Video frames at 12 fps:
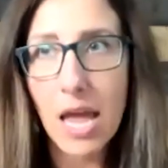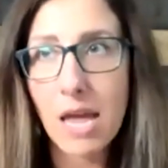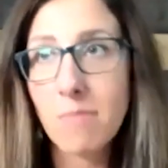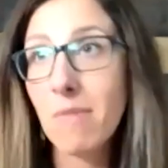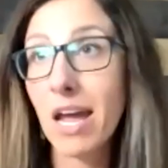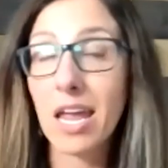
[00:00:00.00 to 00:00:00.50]

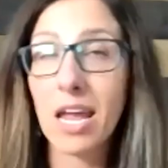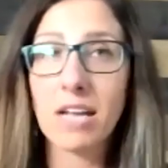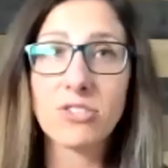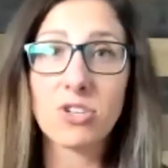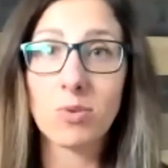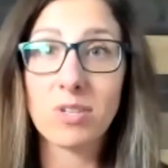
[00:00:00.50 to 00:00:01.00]
And my
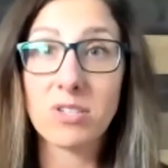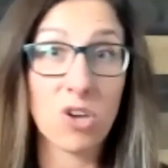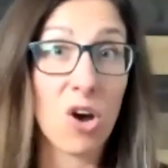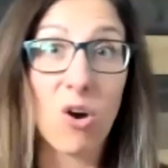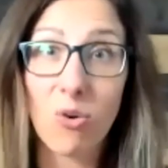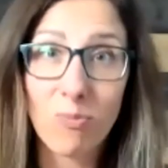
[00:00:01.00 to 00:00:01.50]
answer was
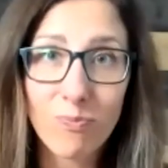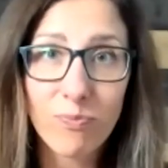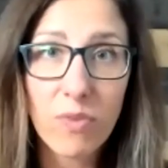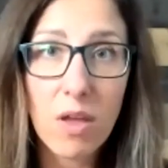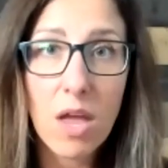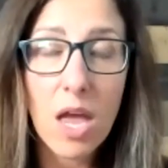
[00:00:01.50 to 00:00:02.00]
no.
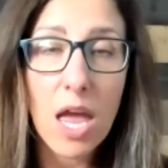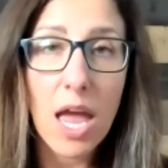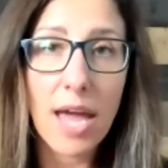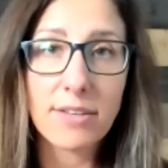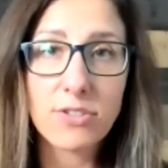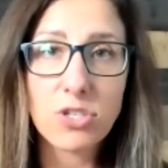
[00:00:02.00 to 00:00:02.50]

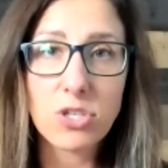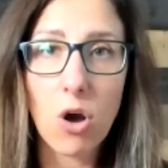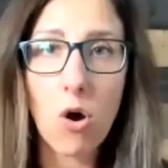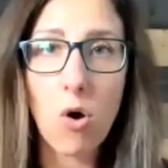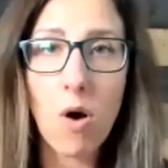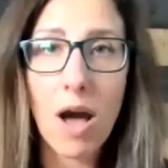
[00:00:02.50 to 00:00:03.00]
And
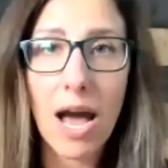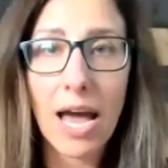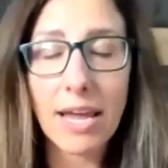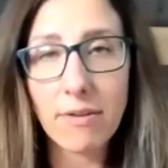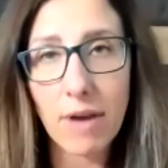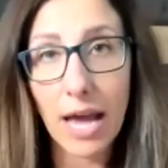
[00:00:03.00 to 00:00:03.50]
so
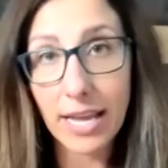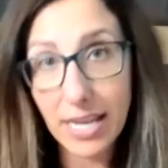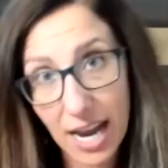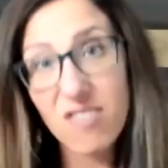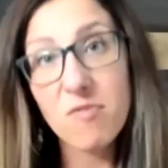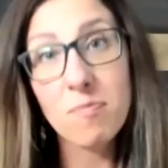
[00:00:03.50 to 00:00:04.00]
I
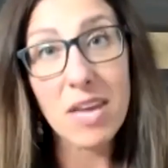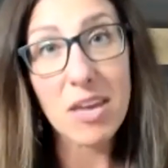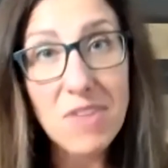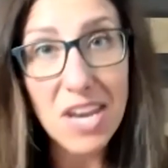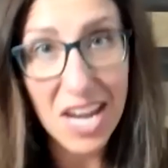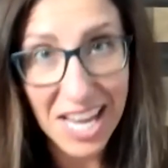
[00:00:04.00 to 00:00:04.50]
kind of
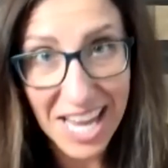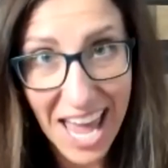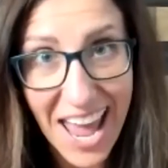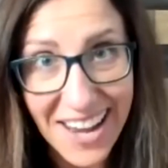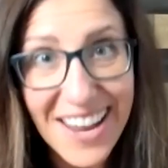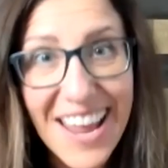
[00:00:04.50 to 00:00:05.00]
pivoted
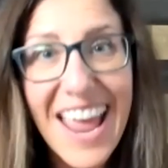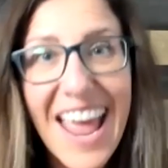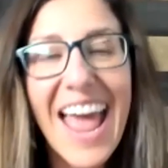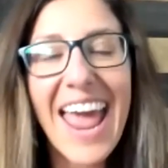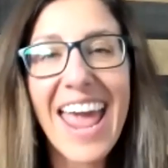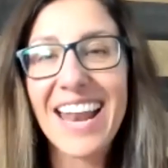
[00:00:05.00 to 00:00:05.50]
again.
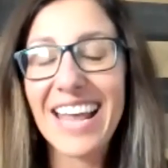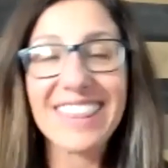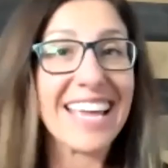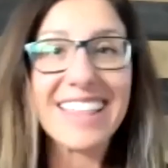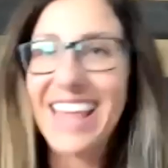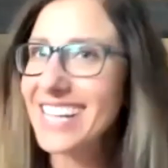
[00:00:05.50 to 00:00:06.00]
And I
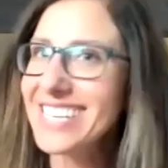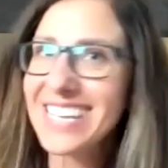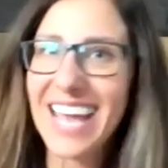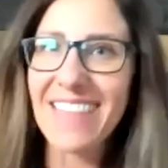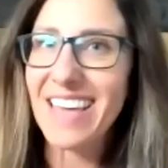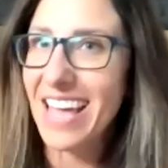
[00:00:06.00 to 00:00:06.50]
think that's,
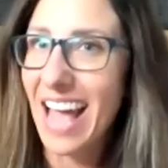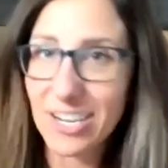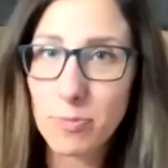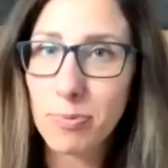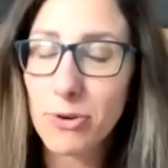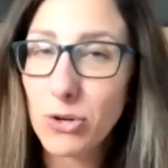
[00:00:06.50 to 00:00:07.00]
again, the
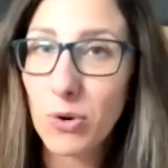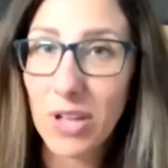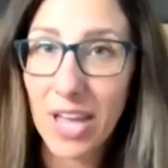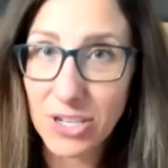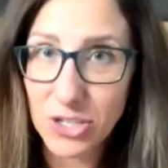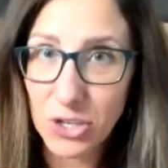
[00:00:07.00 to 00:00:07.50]

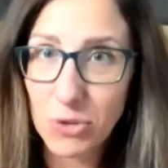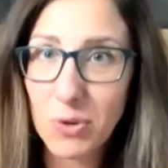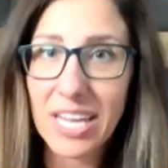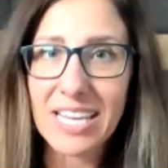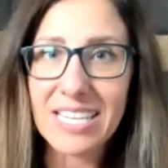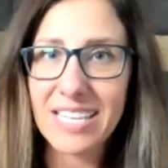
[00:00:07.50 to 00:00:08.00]
entrepreneurial
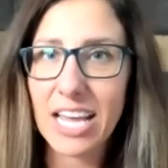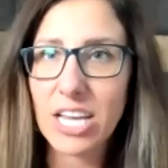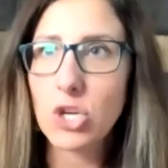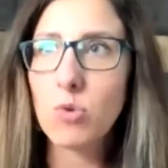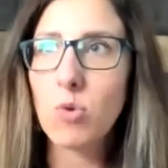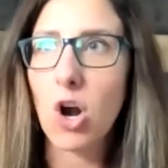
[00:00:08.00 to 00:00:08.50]
ingenuity is like,
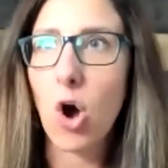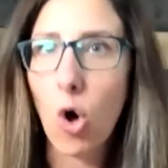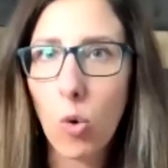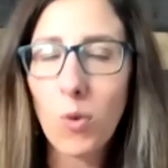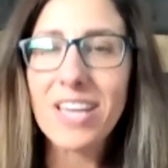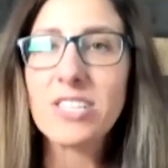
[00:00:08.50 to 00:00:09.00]
you are
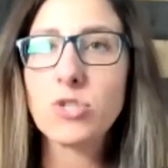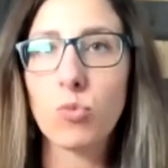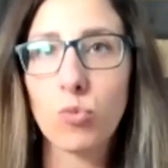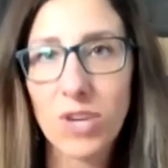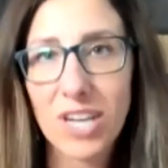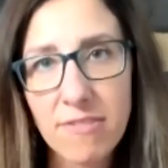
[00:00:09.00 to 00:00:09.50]
always
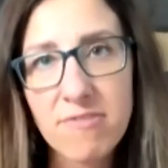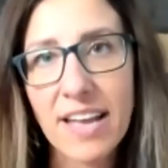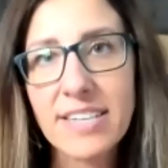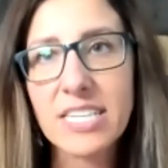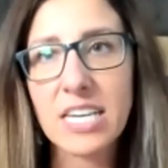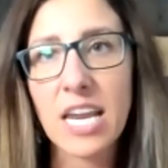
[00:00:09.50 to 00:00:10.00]

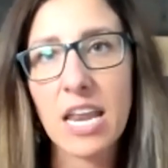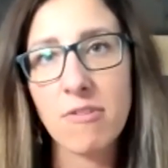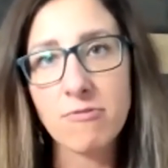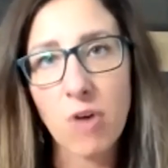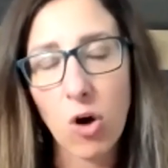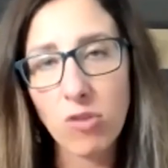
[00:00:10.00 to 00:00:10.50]
reinventing and
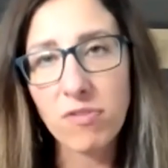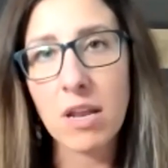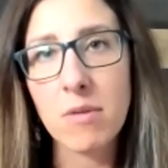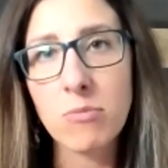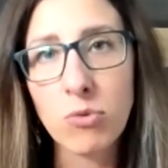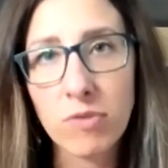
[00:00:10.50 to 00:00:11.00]

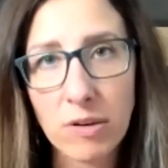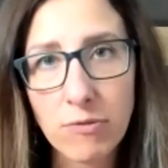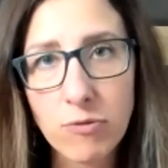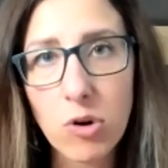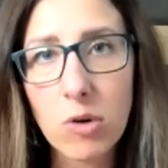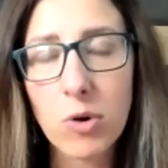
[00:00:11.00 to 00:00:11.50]
evolving and
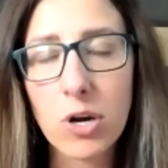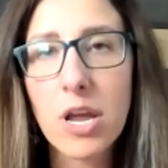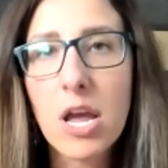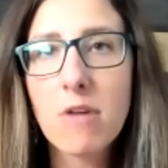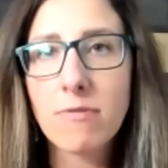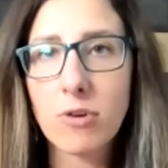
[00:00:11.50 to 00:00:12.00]
moving forward
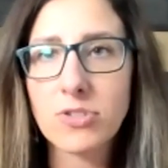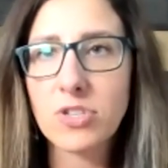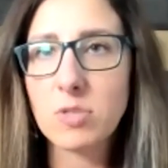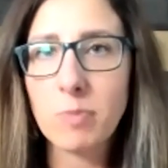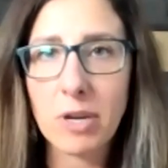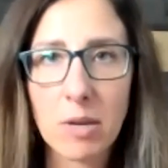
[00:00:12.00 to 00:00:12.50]

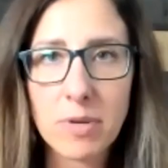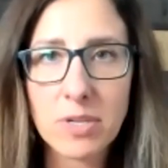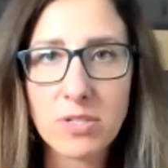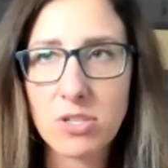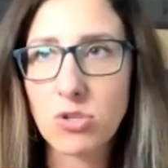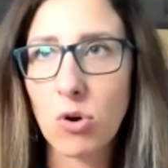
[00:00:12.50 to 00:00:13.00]
versus being a
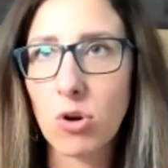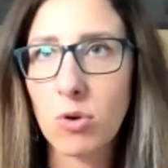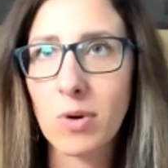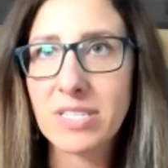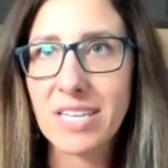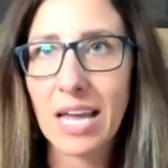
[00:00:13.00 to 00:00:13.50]
business owner
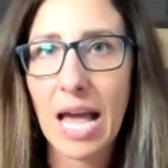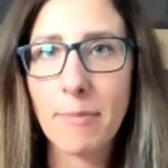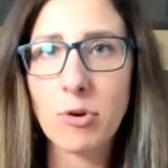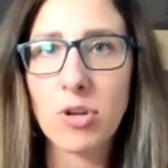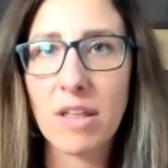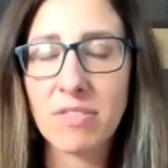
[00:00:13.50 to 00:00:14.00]
where it's like,
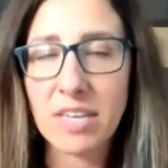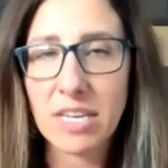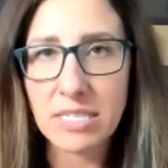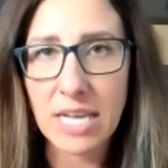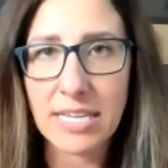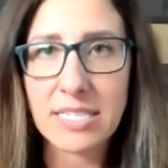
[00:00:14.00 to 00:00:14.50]
I'm good at
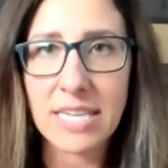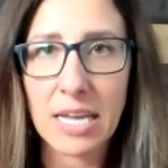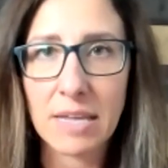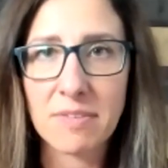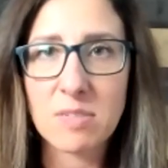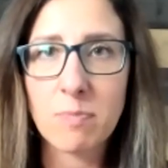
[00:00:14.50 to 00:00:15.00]
this, I stay
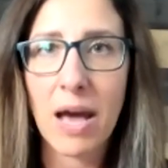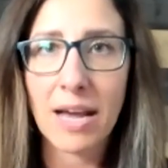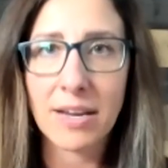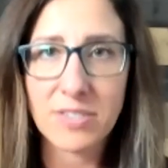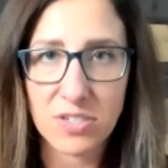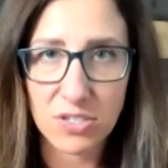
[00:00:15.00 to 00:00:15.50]
in this
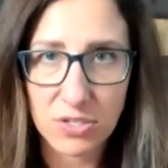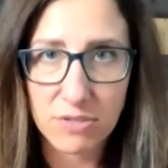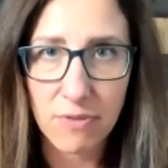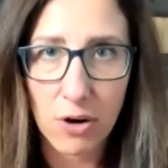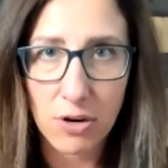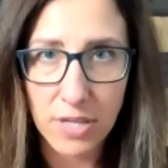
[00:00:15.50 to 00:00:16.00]
box, this is as
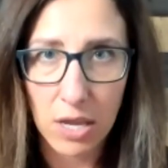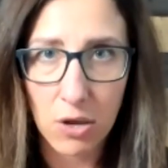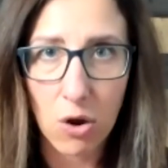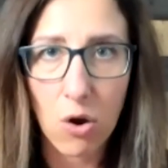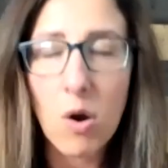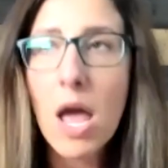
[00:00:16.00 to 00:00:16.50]
far as I
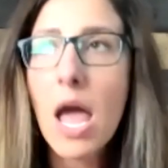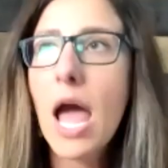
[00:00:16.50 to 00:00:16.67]
go.